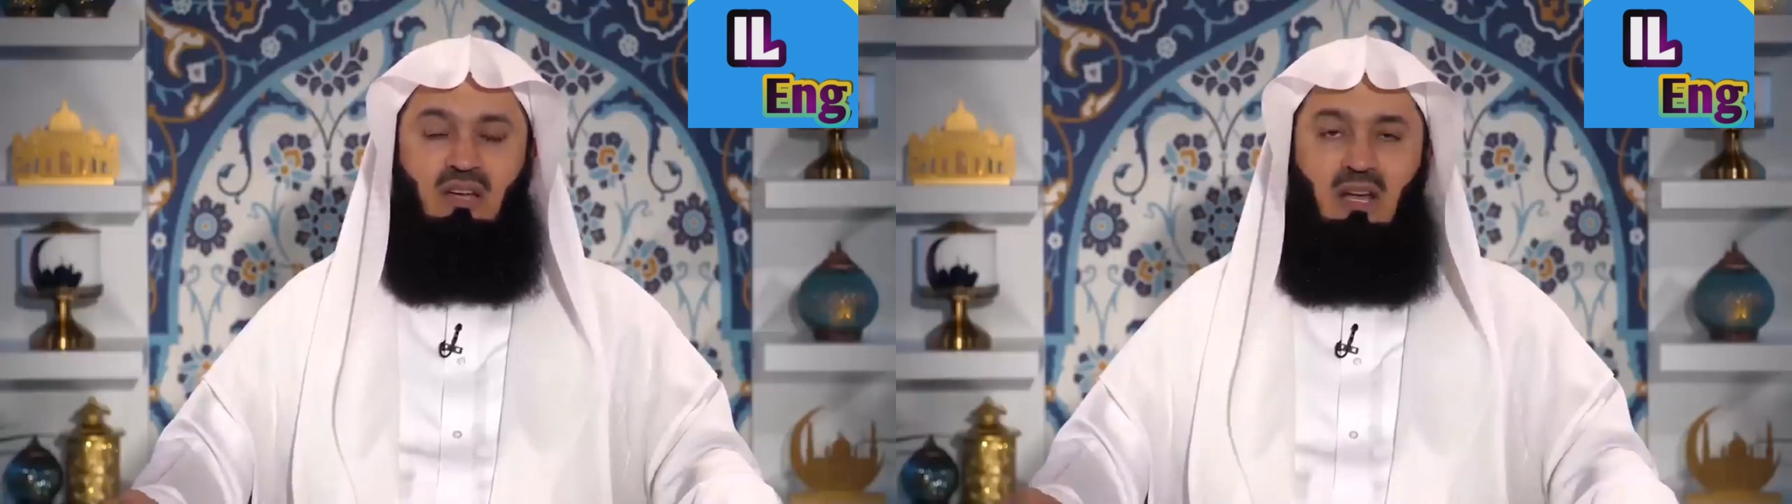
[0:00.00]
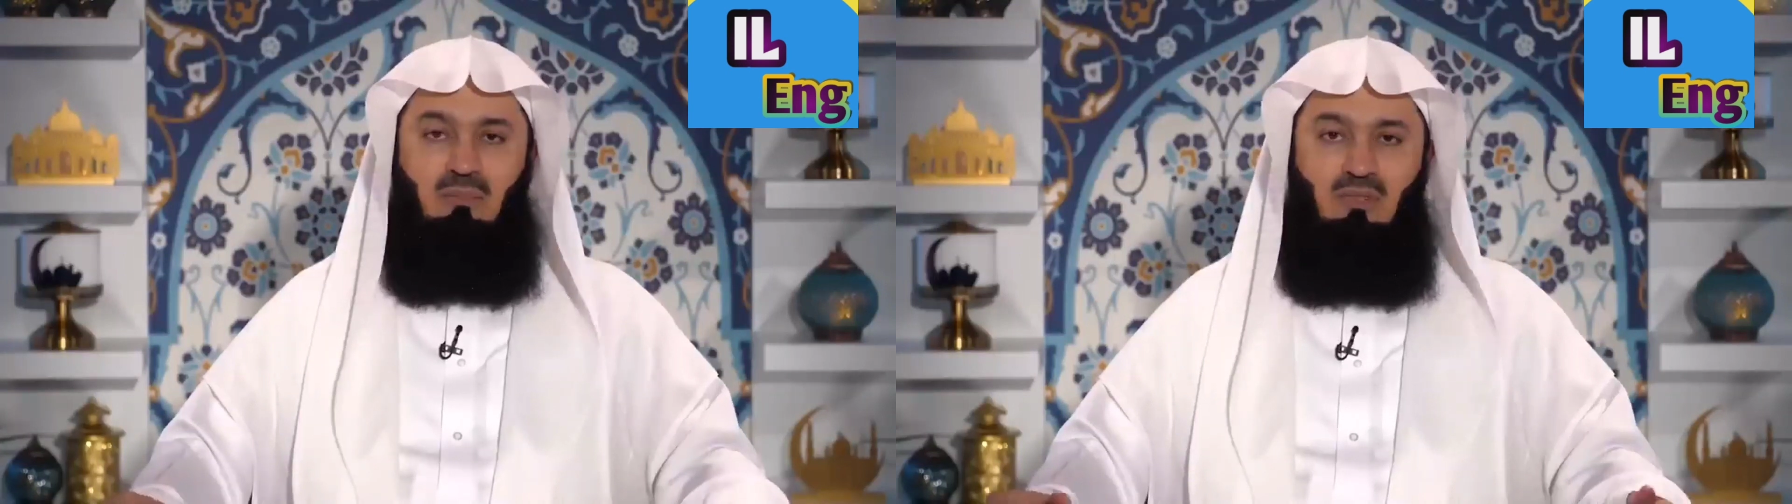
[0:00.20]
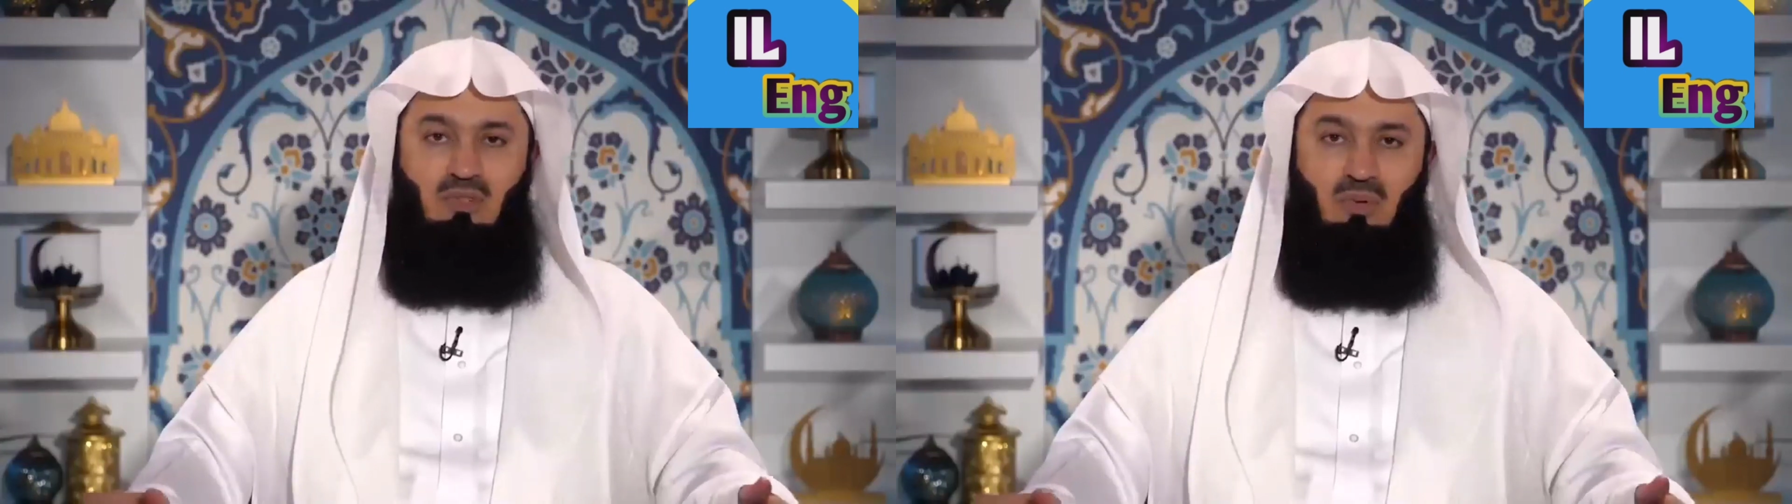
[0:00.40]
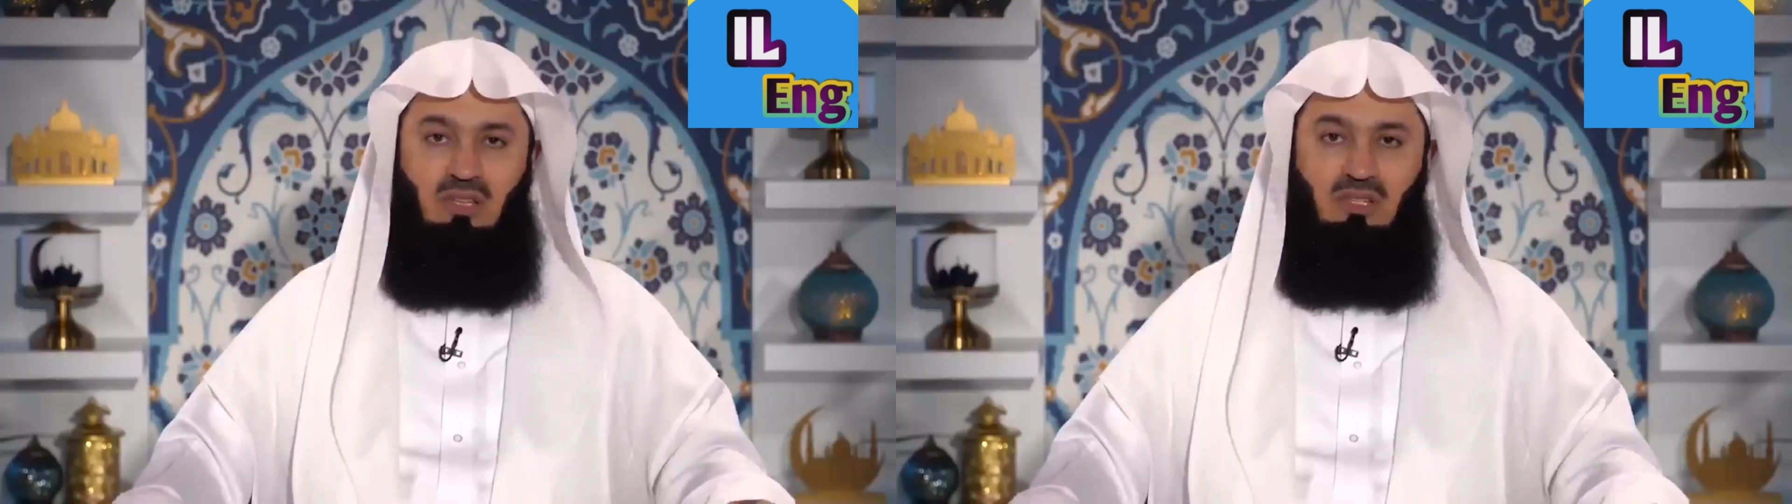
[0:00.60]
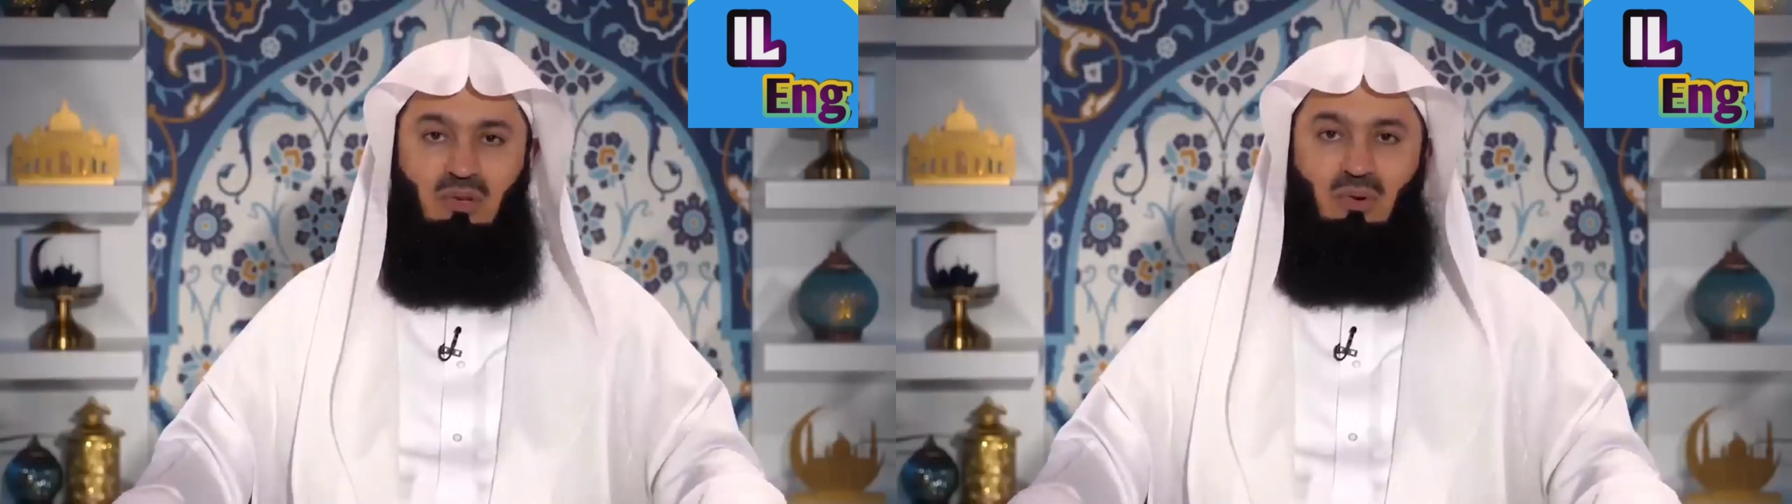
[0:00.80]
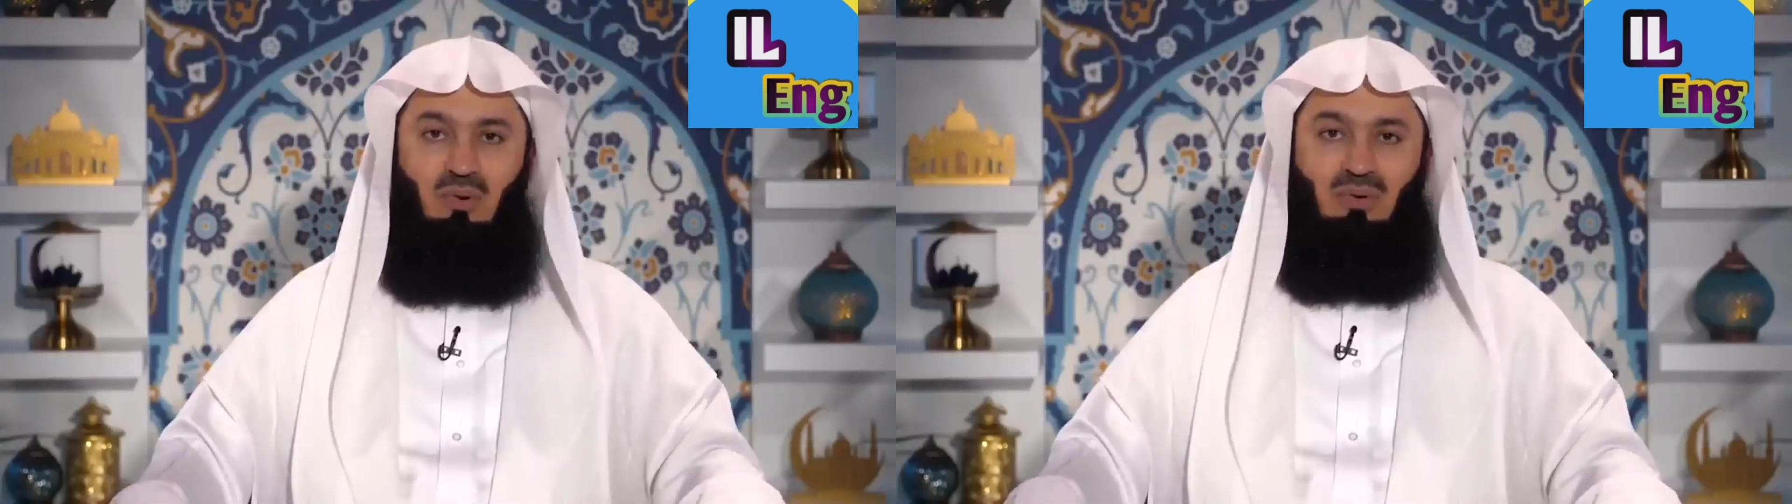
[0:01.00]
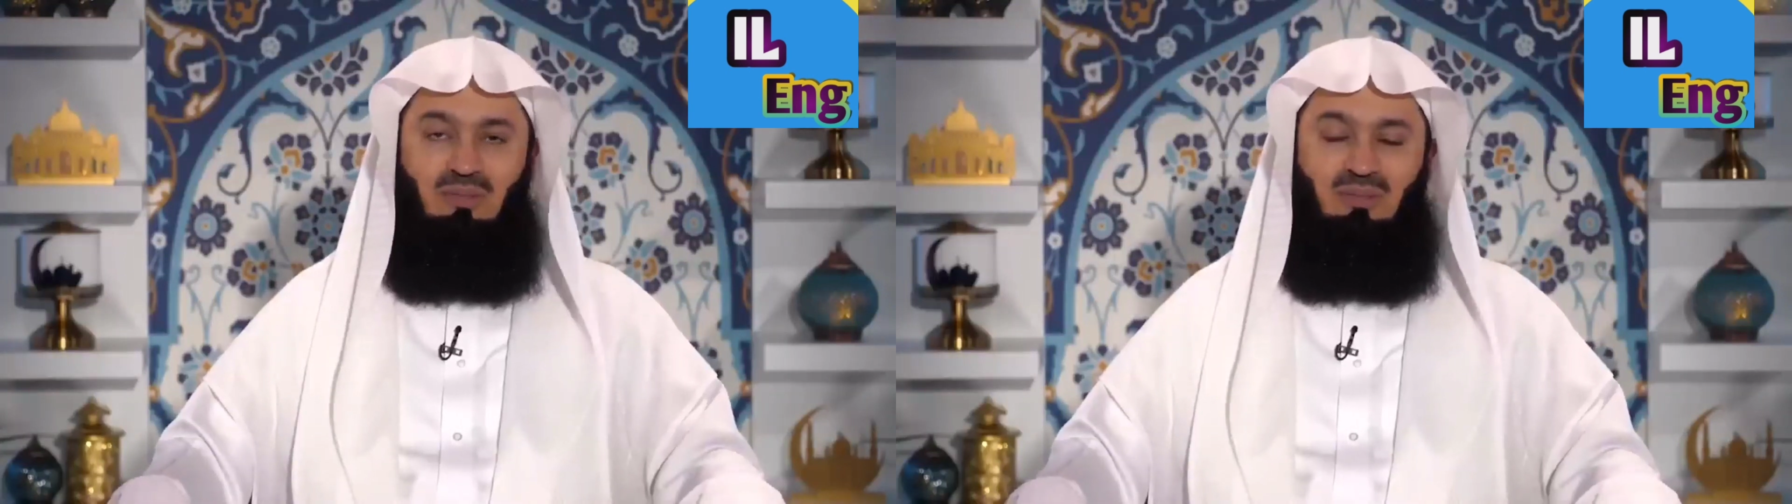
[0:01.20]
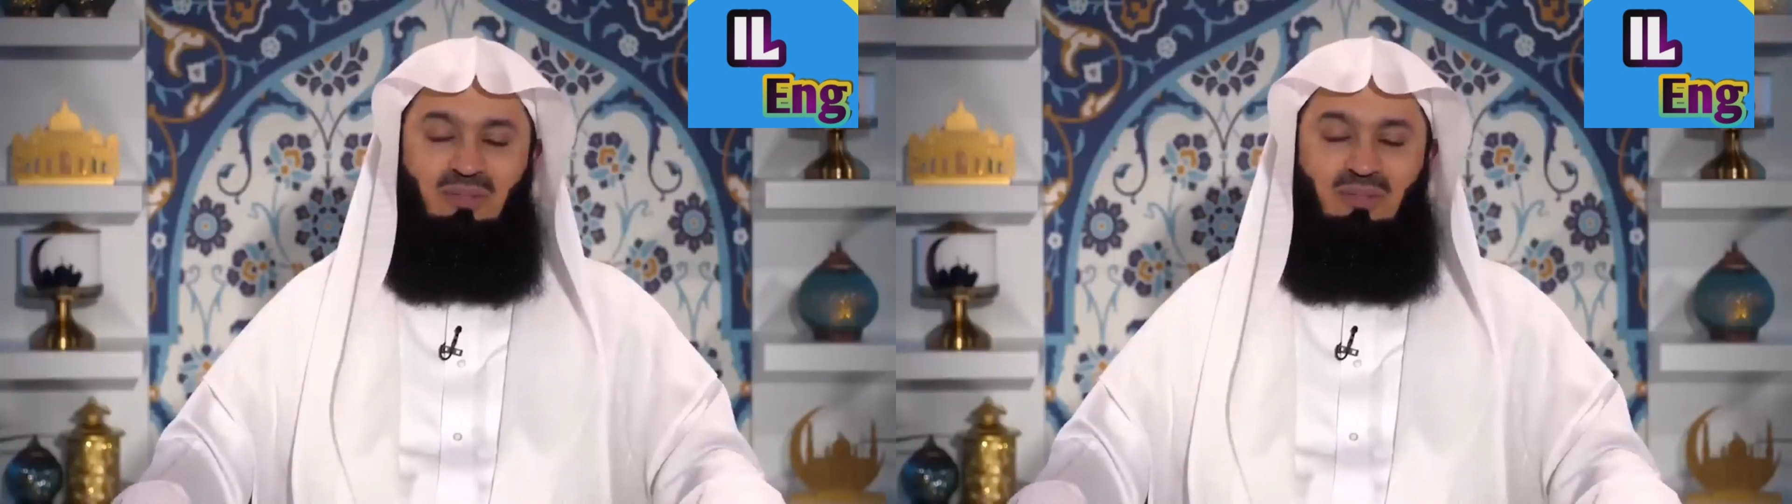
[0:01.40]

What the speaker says: comes to his Lord,